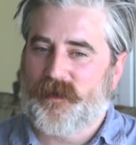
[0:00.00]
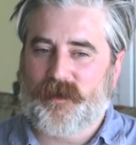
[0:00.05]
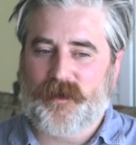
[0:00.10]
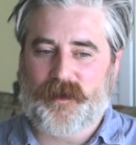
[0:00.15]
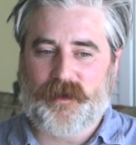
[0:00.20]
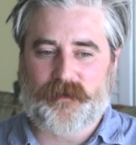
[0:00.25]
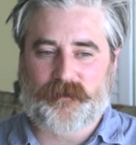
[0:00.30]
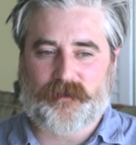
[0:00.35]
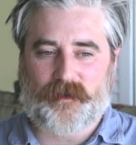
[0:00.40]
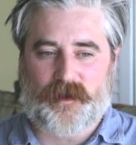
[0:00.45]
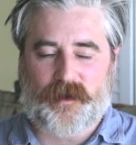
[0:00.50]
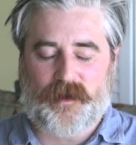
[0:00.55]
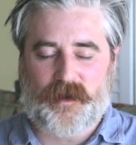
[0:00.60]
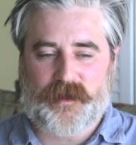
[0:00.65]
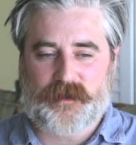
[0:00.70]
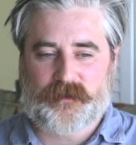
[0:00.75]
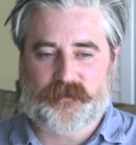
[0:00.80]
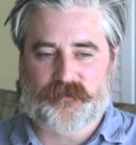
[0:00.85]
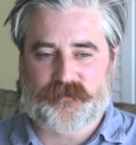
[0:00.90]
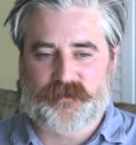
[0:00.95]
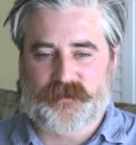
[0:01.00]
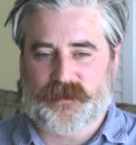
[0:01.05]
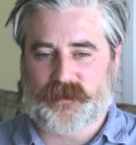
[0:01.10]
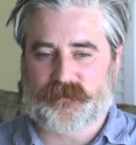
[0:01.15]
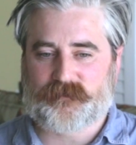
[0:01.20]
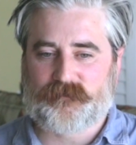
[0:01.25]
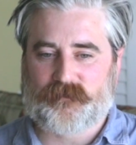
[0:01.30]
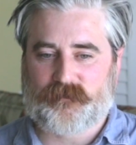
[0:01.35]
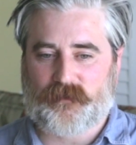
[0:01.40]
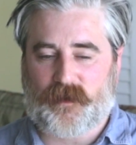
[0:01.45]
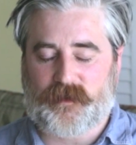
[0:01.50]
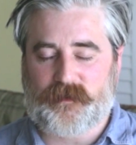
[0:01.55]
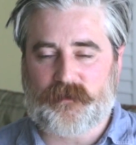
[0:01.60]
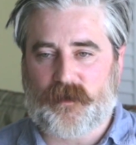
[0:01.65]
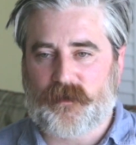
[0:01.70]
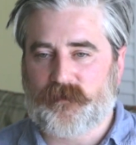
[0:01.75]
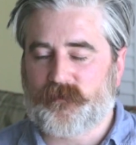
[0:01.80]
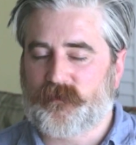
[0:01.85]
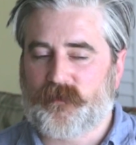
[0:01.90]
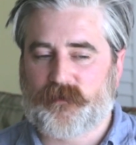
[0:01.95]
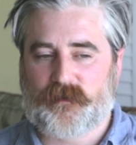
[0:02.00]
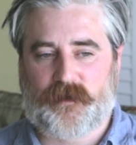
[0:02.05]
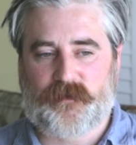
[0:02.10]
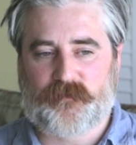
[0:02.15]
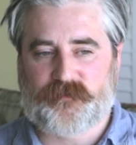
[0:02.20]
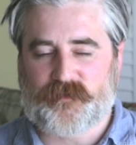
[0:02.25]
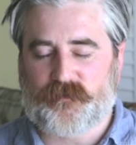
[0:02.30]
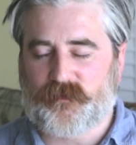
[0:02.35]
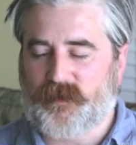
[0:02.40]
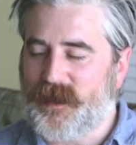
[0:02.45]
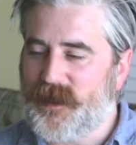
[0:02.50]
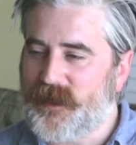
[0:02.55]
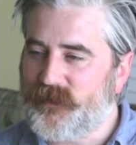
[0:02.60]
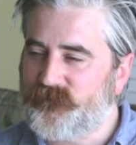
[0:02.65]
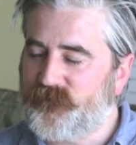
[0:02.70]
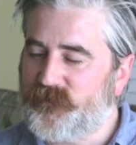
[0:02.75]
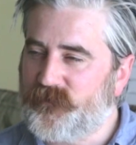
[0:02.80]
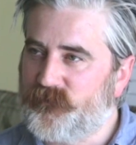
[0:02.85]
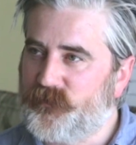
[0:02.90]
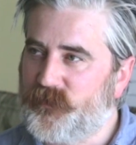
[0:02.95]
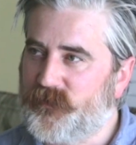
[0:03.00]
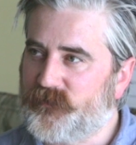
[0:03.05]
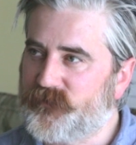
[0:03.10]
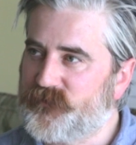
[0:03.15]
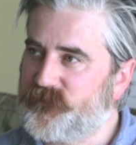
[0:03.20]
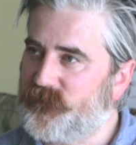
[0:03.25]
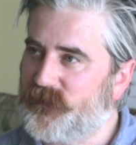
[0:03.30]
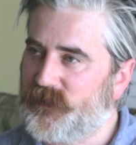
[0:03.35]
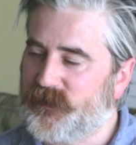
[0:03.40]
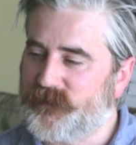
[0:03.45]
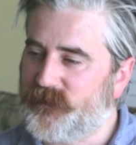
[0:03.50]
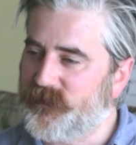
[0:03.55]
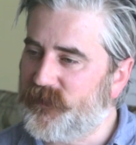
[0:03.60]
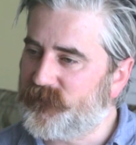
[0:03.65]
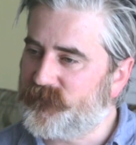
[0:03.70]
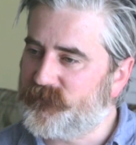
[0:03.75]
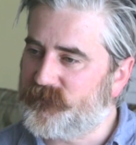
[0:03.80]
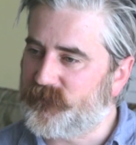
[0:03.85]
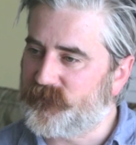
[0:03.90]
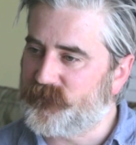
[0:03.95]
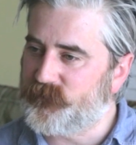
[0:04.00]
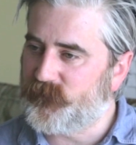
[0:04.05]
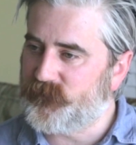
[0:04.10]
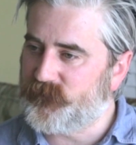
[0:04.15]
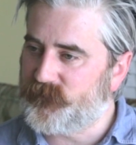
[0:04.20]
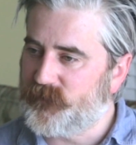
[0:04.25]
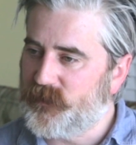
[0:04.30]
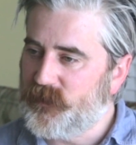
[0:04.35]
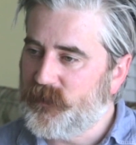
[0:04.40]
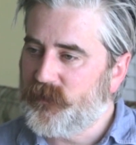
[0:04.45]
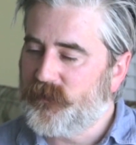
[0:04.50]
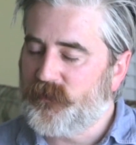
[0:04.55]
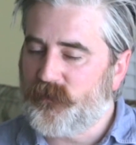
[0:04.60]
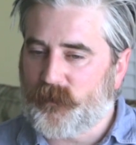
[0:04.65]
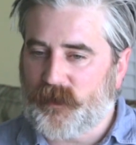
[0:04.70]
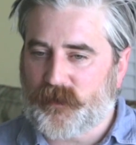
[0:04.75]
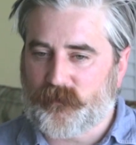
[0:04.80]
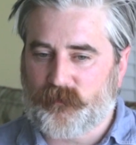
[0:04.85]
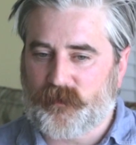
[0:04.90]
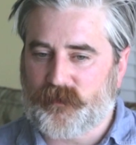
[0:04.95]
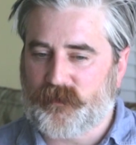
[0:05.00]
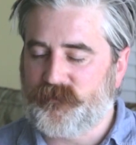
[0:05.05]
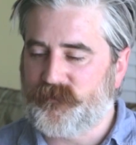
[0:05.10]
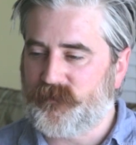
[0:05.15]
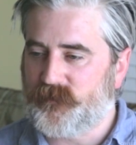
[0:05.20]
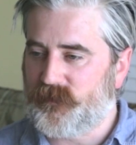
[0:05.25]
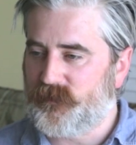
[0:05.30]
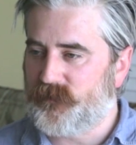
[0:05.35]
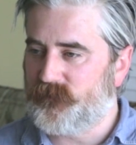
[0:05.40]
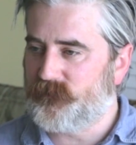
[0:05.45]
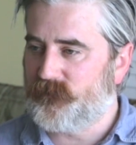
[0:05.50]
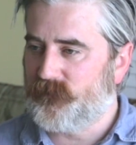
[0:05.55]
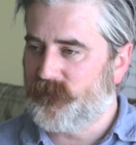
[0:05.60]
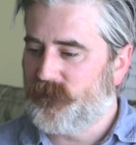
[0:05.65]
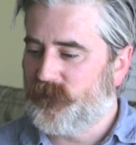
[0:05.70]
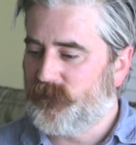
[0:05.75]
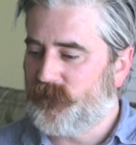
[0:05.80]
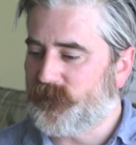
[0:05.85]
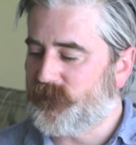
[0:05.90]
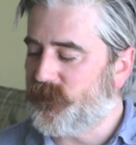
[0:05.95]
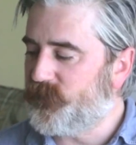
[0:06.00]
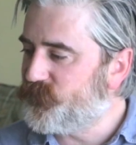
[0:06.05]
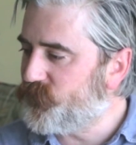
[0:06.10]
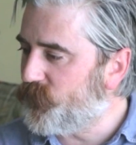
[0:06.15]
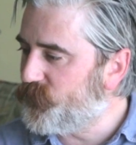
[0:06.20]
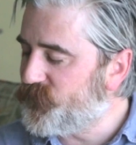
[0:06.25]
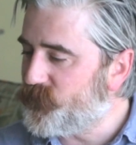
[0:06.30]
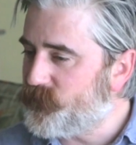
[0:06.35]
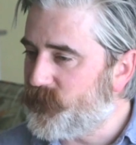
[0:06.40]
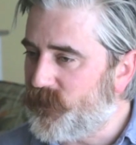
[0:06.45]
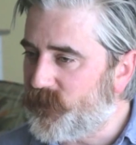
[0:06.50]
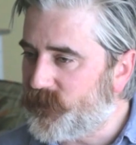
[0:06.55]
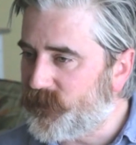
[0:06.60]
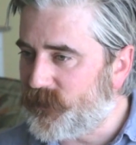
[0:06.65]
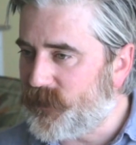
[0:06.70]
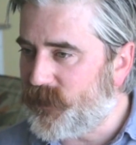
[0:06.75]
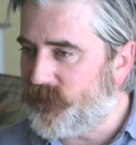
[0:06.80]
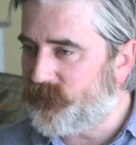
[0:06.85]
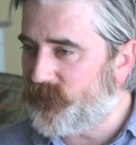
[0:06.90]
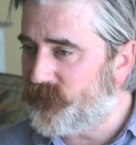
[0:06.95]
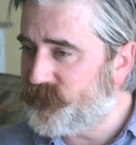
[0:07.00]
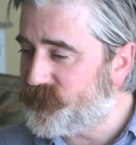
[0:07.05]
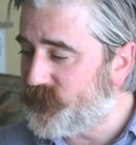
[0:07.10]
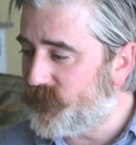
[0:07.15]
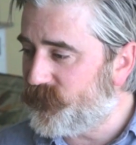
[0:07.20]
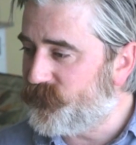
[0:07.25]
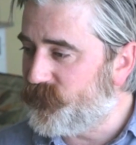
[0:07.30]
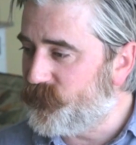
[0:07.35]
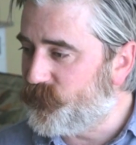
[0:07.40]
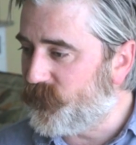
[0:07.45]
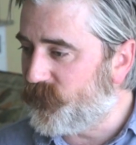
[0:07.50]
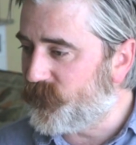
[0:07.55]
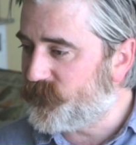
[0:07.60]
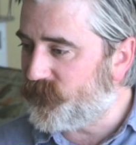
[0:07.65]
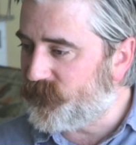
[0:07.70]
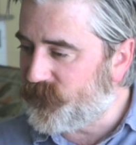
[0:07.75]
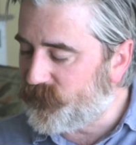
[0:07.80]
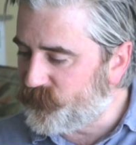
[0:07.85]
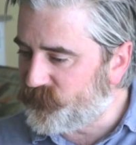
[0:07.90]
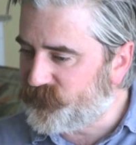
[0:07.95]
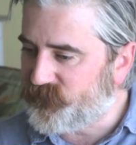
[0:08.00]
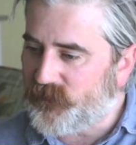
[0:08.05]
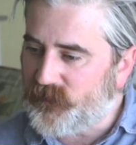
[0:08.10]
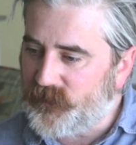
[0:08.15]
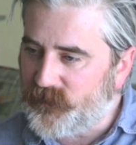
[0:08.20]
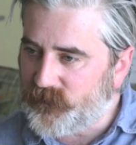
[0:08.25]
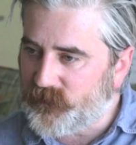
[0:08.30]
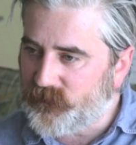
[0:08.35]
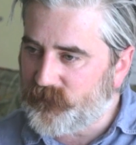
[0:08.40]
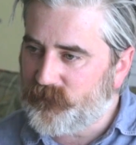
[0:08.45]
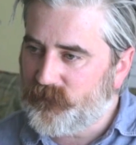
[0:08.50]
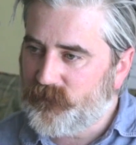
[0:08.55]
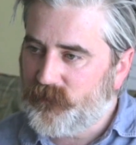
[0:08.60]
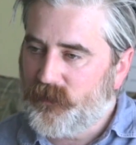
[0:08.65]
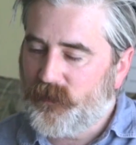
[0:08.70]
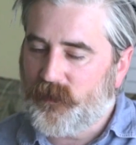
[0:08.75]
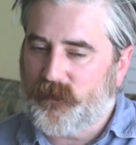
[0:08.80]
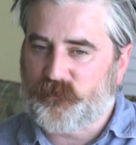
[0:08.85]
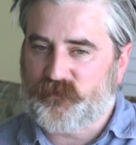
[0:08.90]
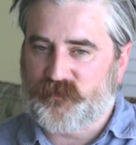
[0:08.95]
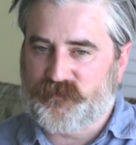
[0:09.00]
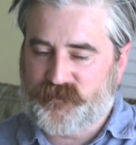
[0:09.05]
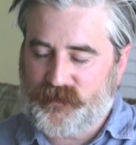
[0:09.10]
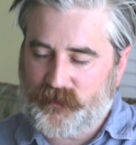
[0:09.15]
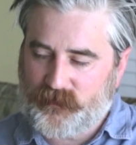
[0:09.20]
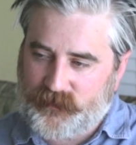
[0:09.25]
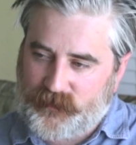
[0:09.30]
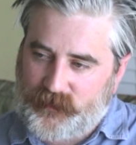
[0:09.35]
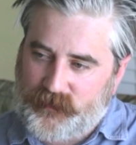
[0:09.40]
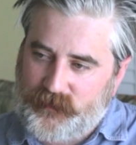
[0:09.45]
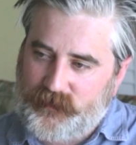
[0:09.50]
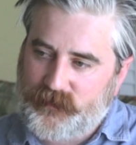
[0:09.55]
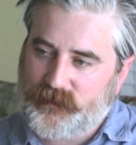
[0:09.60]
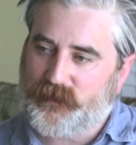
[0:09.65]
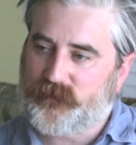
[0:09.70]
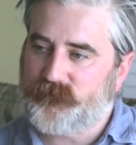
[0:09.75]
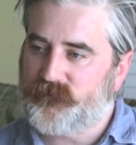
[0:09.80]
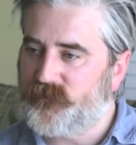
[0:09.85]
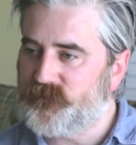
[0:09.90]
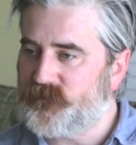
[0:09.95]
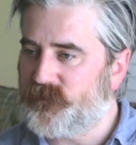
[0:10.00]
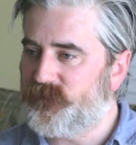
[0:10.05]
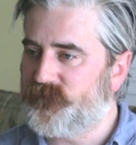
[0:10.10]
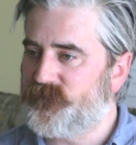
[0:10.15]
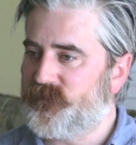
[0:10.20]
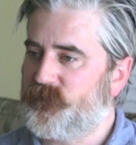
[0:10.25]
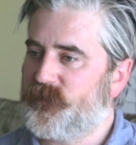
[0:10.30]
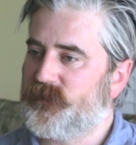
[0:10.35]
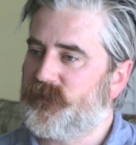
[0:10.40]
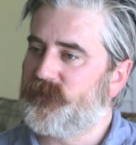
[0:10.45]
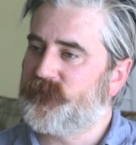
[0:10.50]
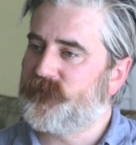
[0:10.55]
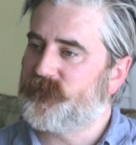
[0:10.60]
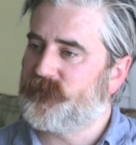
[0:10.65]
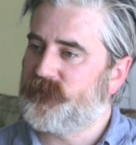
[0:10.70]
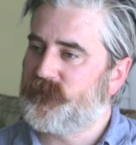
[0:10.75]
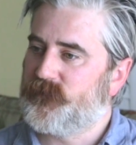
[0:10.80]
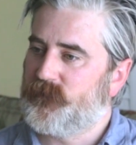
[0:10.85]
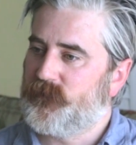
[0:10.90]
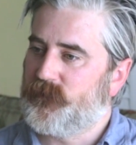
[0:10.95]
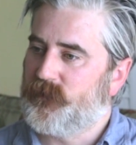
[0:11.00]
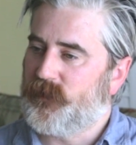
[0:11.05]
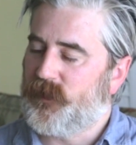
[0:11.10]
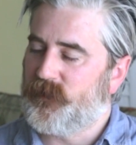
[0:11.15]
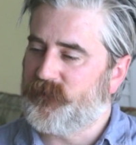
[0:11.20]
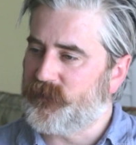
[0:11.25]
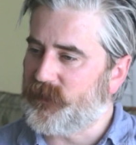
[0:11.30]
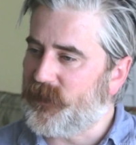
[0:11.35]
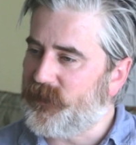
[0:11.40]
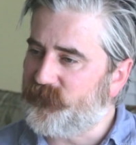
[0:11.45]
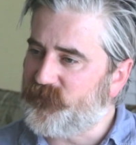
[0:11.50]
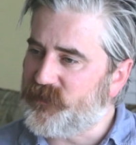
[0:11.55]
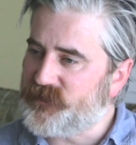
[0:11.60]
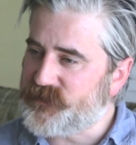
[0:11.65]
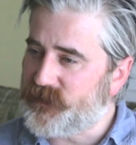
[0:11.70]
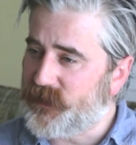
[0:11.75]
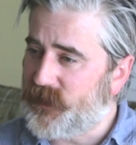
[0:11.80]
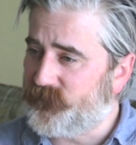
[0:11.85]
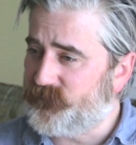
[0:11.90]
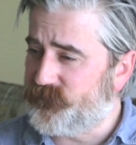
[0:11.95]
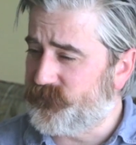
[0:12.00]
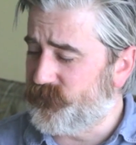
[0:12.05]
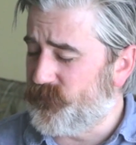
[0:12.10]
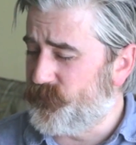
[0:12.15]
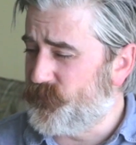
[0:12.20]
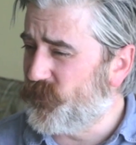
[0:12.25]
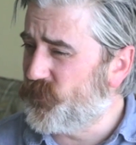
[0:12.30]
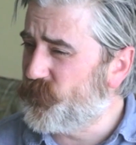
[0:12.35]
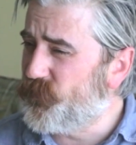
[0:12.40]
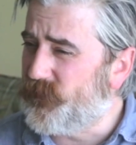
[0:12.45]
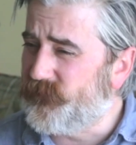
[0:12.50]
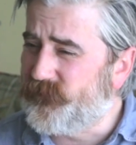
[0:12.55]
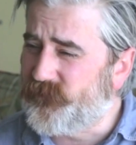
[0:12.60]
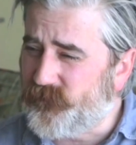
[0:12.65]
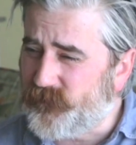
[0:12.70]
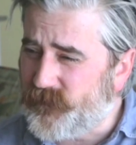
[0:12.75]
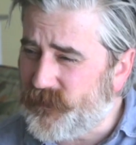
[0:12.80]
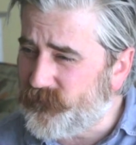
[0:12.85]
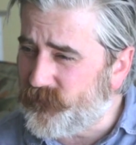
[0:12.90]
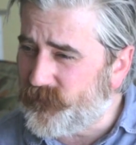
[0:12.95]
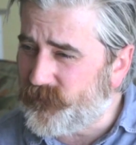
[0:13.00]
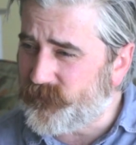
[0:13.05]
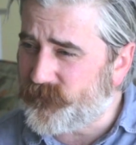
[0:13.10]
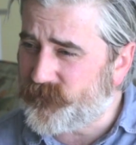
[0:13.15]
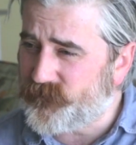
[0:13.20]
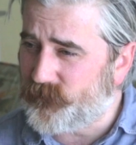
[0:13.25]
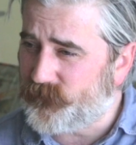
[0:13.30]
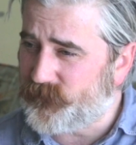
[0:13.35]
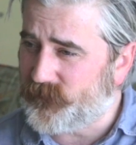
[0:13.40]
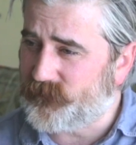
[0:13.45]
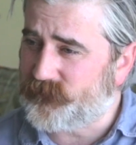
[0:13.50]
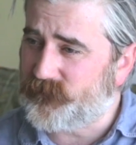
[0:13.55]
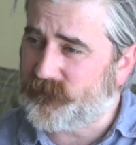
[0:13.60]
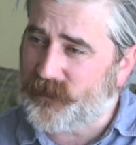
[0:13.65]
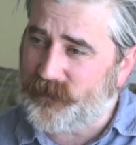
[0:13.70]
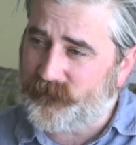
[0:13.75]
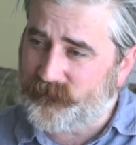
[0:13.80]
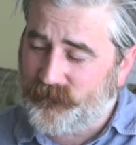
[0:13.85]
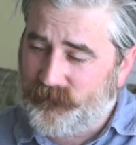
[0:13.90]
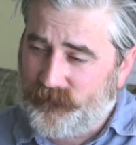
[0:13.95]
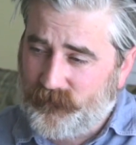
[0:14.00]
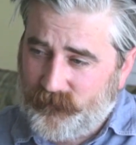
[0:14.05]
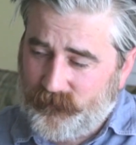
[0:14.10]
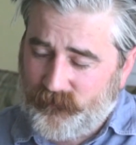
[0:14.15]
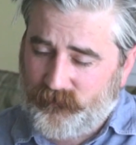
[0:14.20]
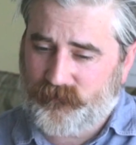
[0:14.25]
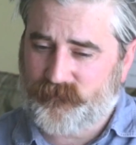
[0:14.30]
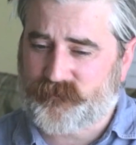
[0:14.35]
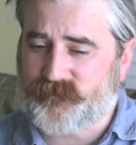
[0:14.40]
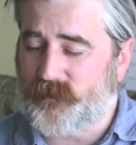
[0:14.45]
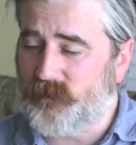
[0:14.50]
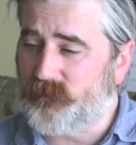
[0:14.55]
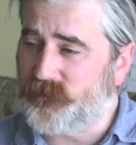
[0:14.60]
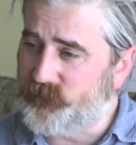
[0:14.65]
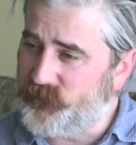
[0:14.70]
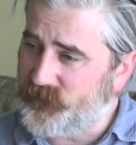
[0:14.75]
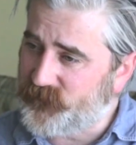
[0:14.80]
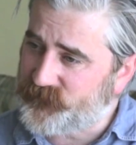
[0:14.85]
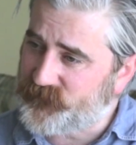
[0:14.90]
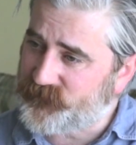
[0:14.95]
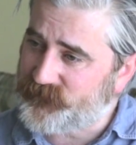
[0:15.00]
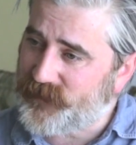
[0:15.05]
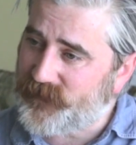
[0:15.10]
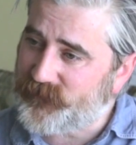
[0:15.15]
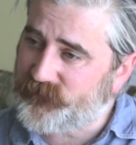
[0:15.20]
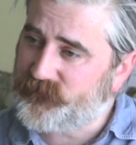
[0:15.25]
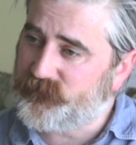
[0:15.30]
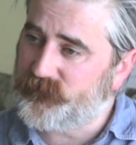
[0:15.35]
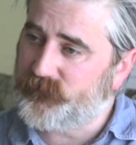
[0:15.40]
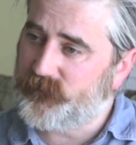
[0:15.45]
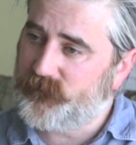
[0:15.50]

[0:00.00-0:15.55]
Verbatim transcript: And I couldn't get, I sold a handful of books for like the next 6 months. No matter what I did, like I'd throw some marketing at it, I'd sell a few books and I would die again. And it was until I cleaned out those AlsoBots. I think I eventually had to do a BookBub free run or something to get historical books attached